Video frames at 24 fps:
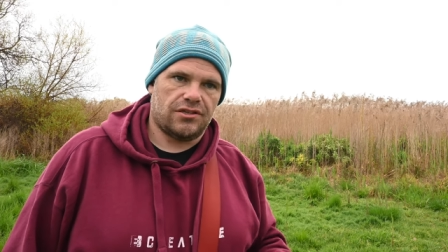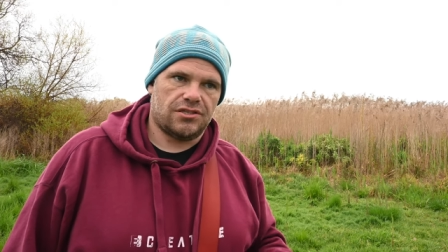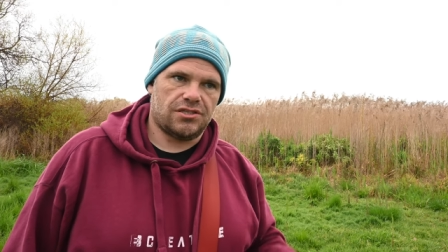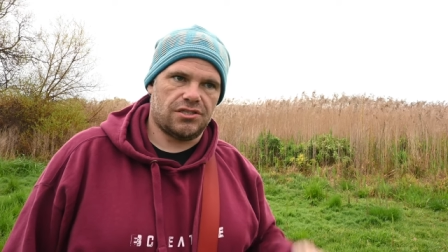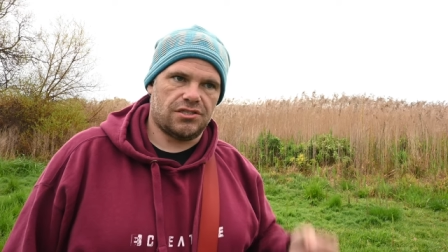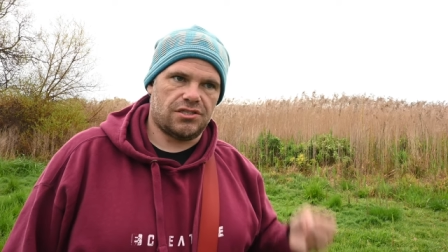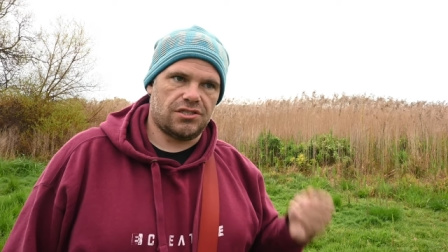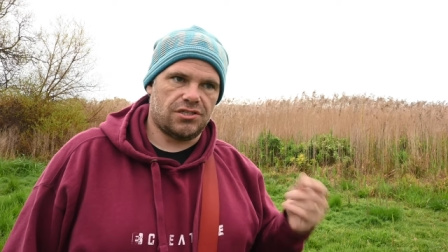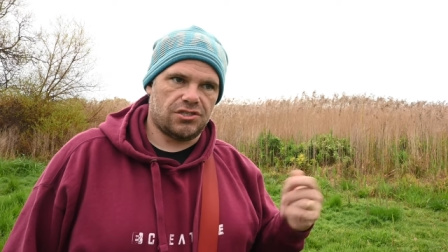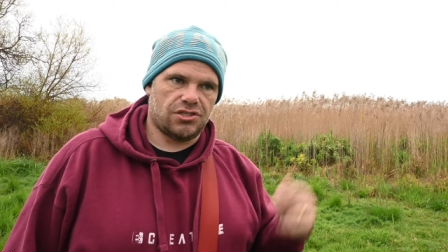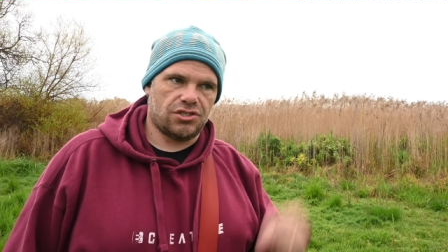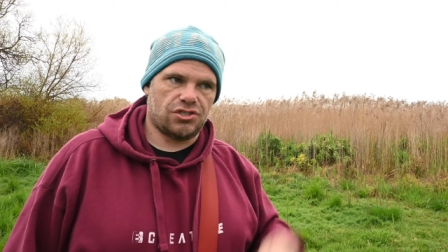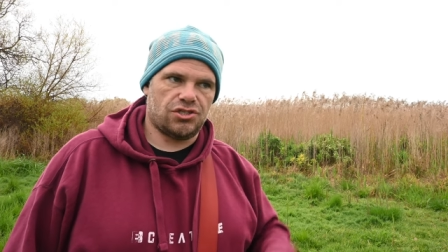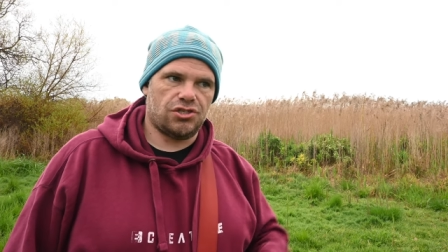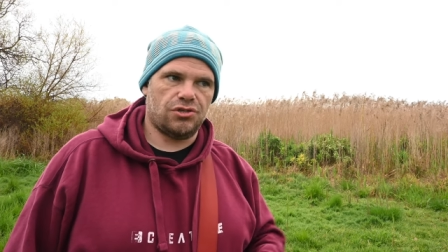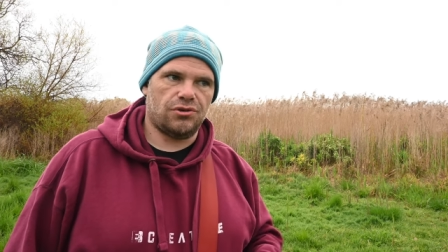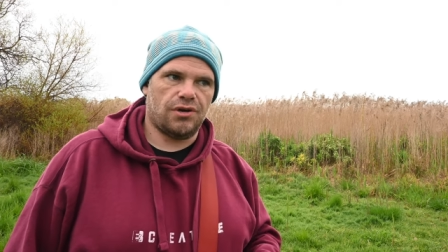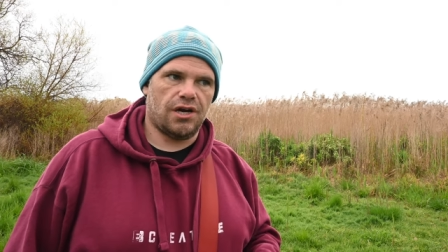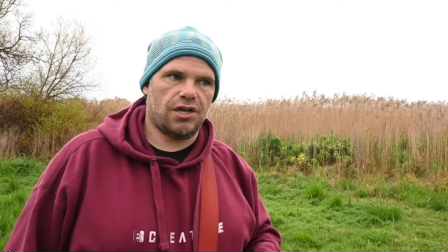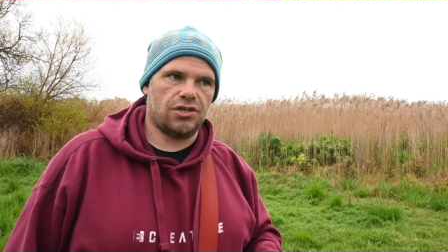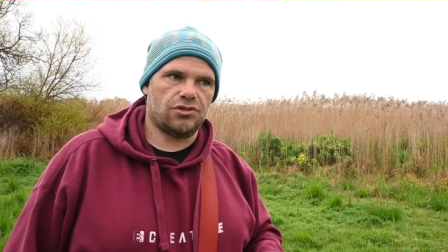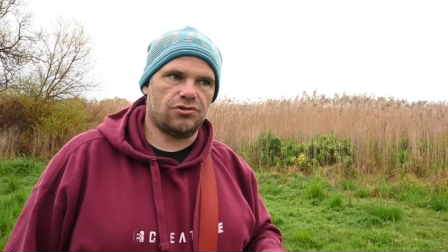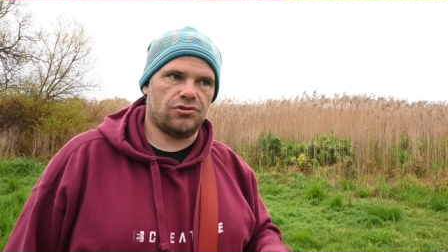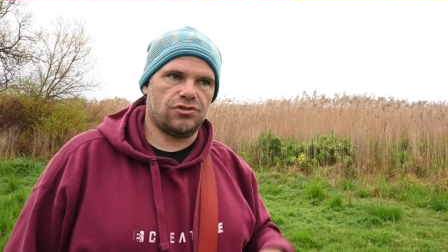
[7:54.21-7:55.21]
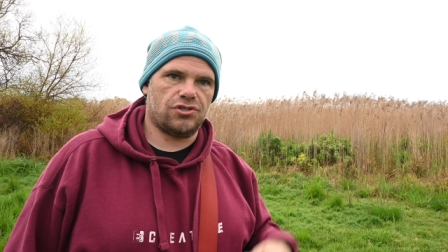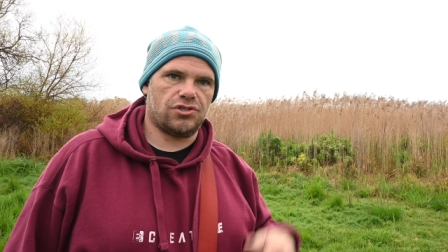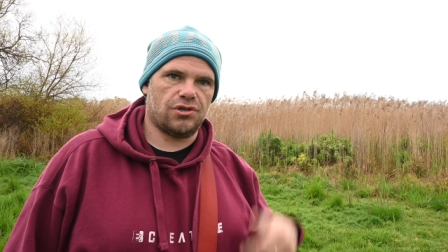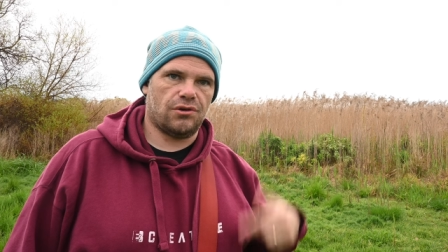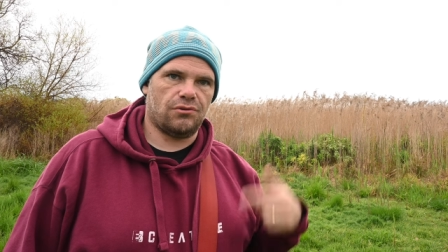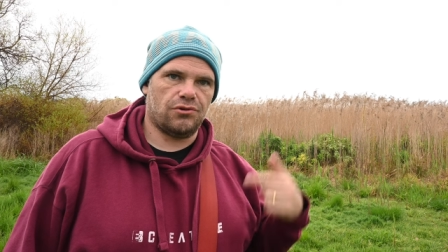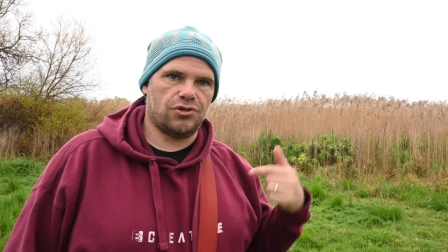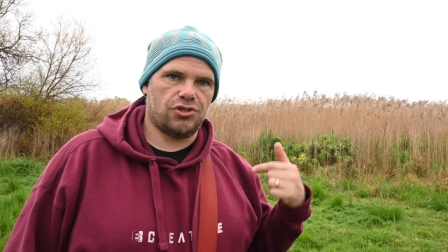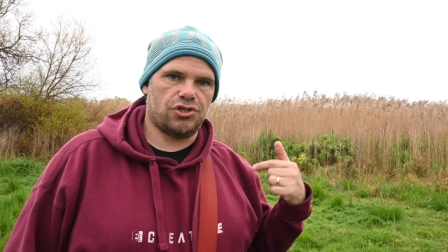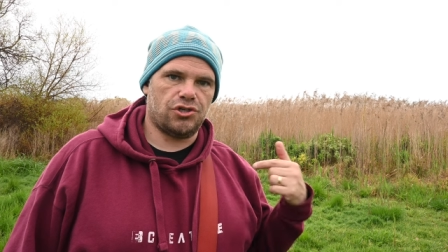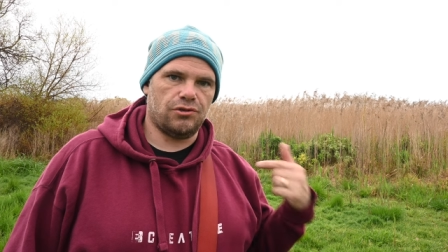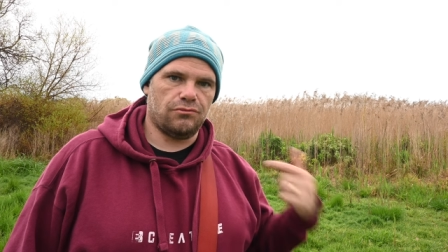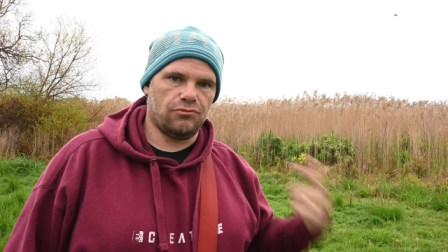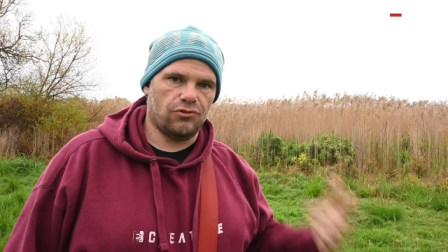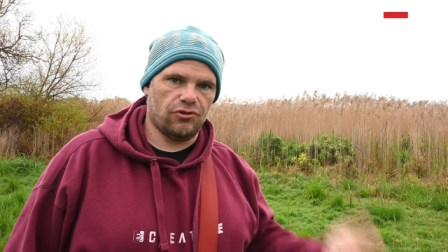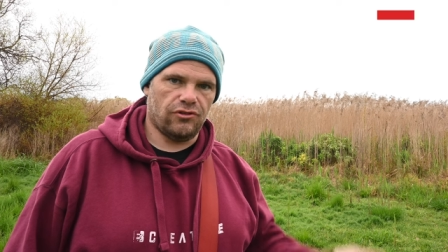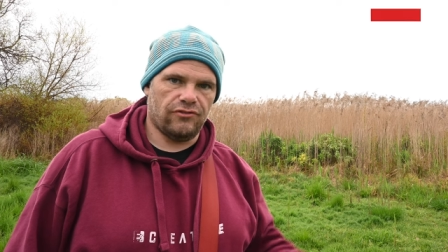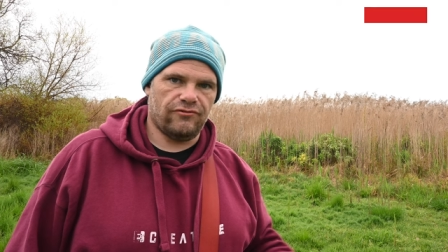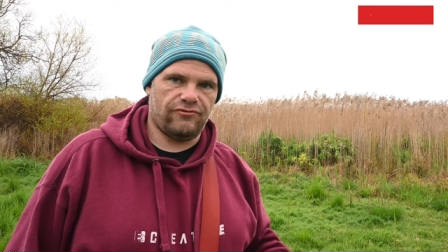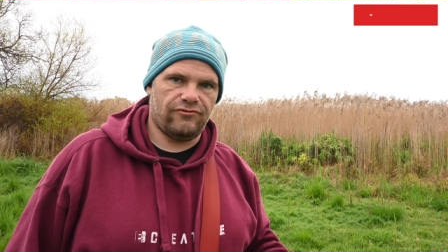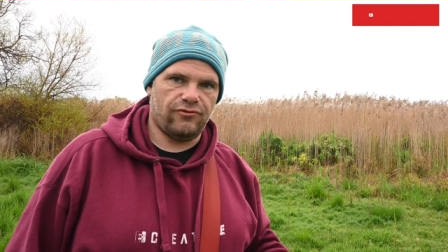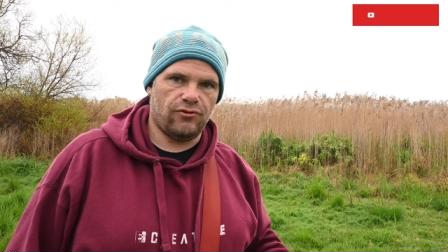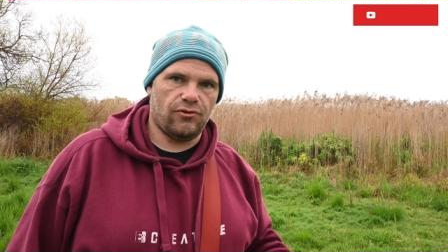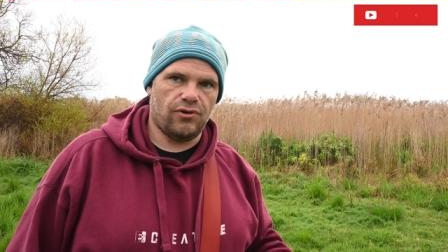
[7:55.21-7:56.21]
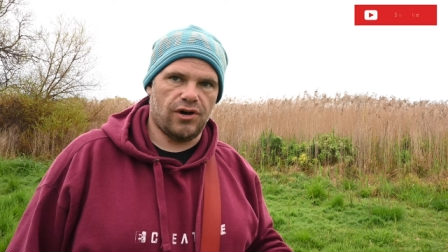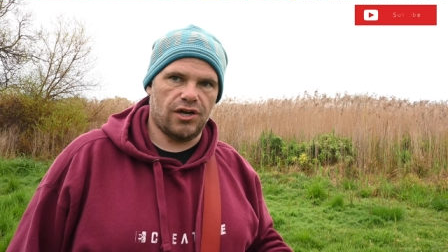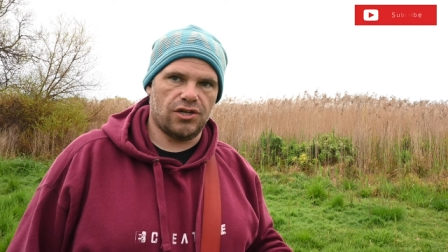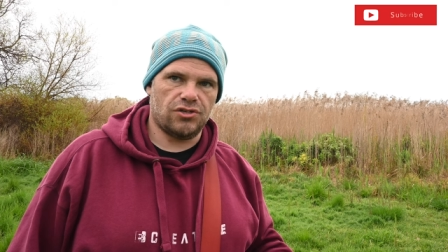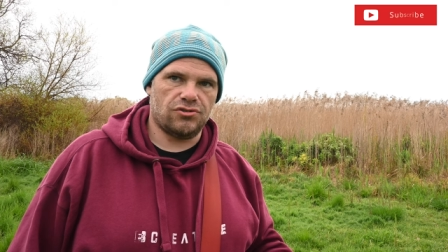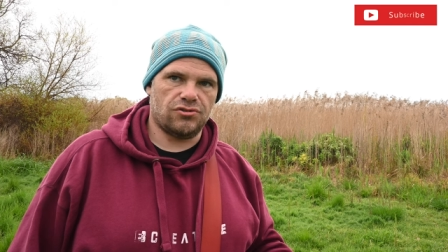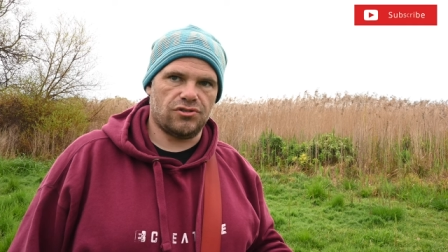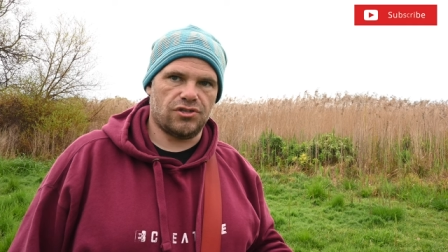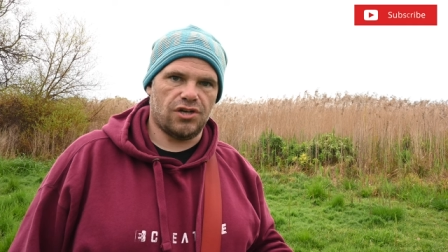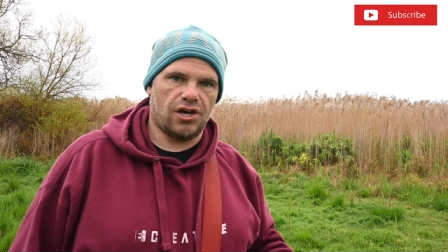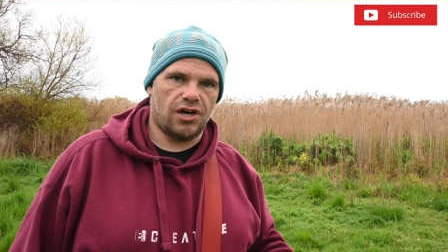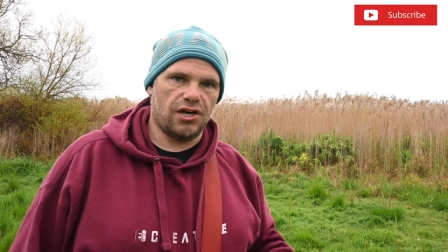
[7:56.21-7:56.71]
So this is a 200, so I want to shoot more than 400.